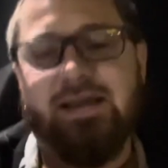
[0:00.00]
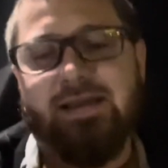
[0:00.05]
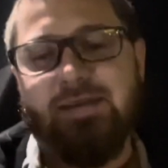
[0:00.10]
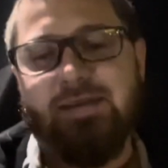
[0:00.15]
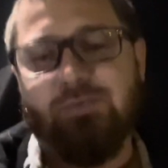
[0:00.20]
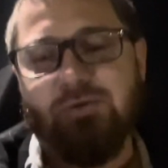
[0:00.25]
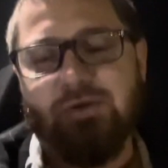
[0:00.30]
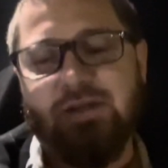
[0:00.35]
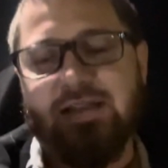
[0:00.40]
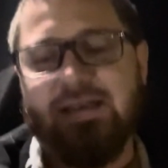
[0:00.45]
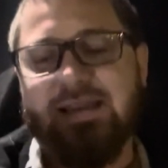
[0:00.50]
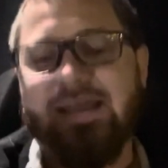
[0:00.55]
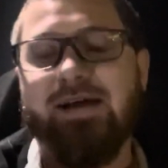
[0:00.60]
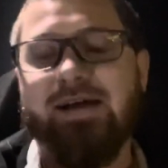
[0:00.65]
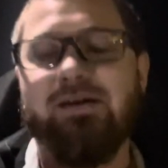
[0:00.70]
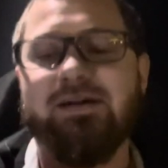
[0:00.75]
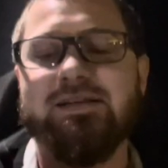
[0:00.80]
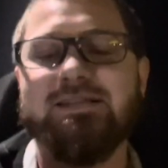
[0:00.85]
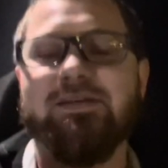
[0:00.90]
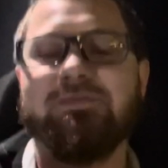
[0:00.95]
I keep looking
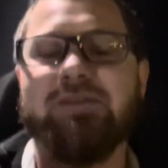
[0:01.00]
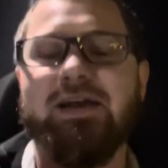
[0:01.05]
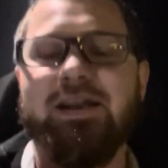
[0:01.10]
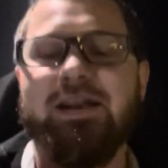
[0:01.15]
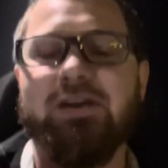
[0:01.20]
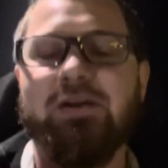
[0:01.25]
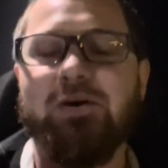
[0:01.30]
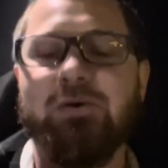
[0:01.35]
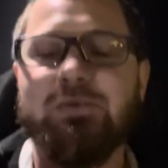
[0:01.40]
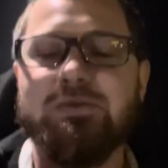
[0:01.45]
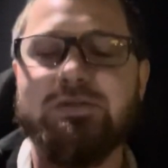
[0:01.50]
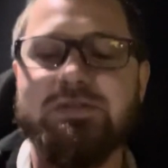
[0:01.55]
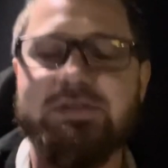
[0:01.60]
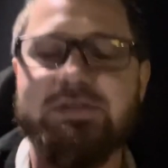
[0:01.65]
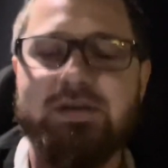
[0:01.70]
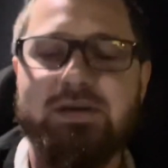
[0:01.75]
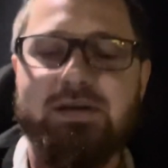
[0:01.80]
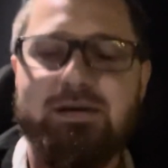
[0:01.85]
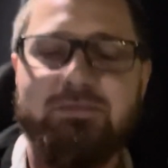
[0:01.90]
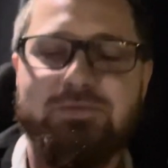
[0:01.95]
down because I've got notes,
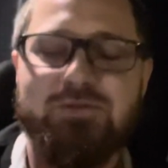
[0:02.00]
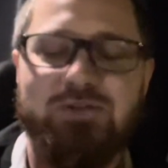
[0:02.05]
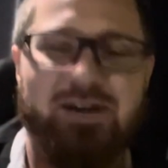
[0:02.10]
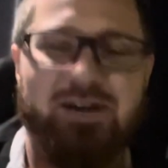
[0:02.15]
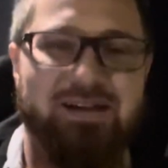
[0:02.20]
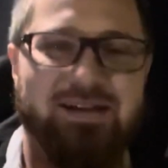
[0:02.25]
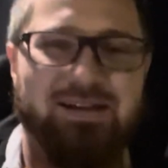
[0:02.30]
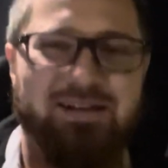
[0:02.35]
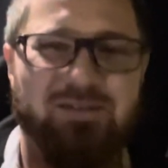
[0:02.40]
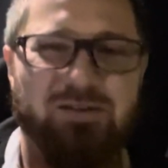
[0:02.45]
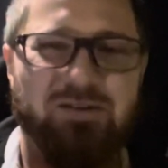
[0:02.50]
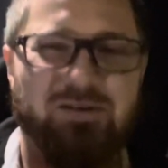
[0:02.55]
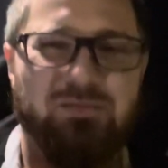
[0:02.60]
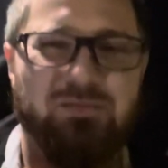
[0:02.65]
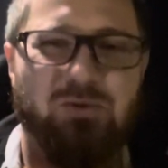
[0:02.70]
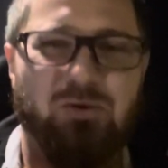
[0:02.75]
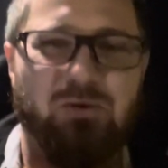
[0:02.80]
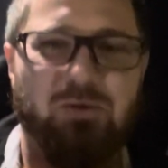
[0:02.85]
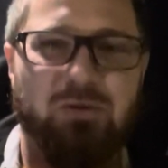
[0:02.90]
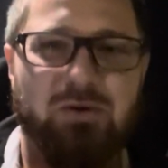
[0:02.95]
trying to get a little
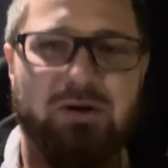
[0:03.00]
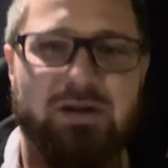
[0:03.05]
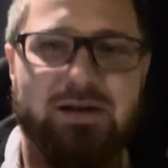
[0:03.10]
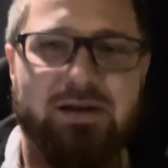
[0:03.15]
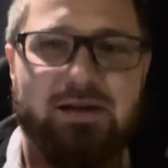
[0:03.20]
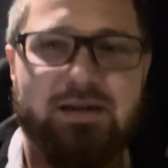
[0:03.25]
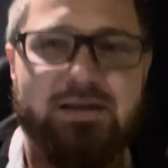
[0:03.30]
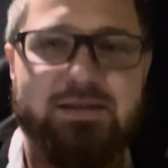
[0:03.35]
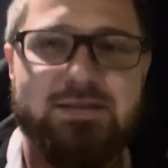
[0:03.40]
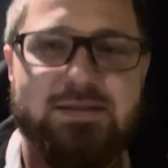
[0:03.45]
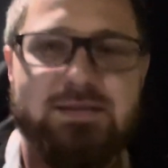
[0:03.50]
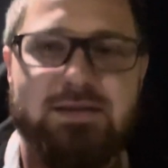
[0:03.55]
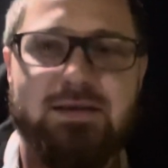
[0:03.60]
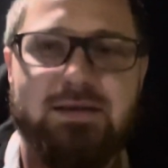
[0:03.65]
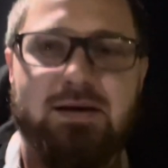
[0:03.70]
more organized.